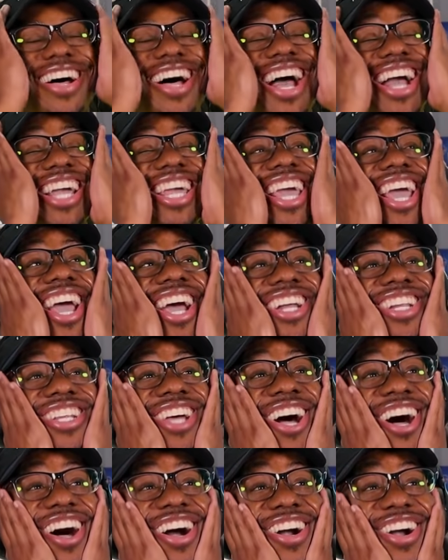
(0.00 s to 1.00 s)

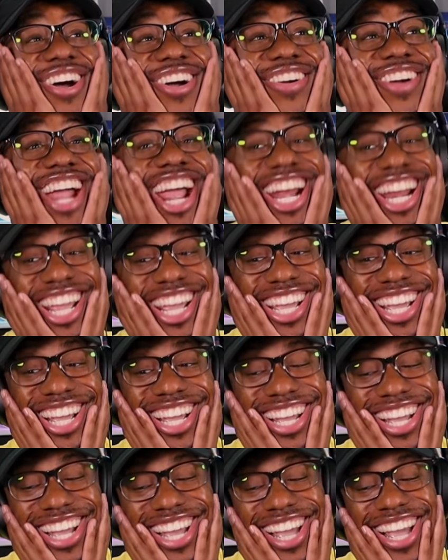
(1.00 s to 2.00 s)
I
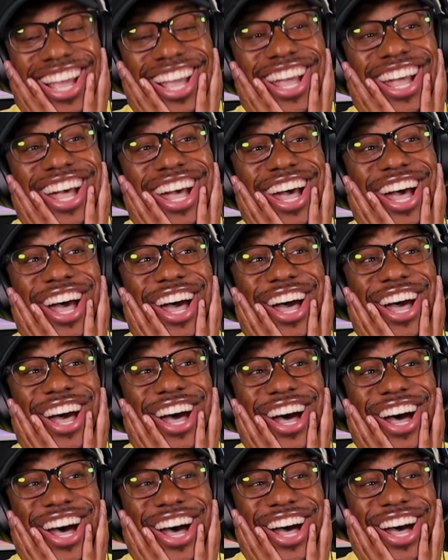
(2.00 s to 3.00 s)
can't talk already.
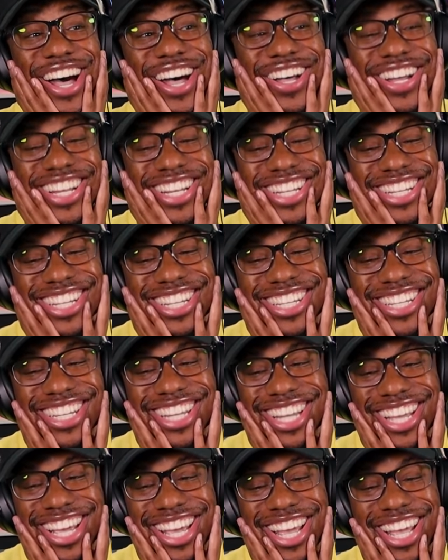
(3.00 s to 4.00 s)
Oh,
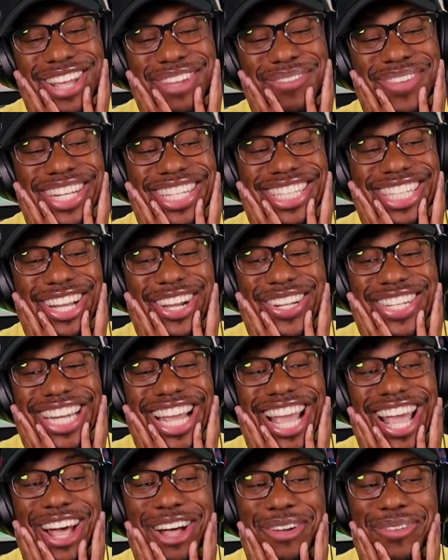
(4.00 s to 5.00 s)
Matilda,
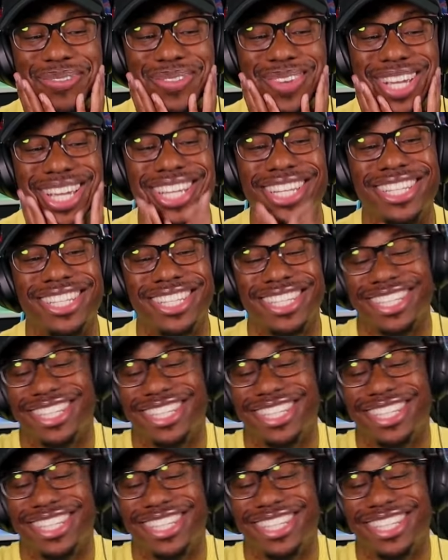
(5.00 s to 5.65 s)
help me.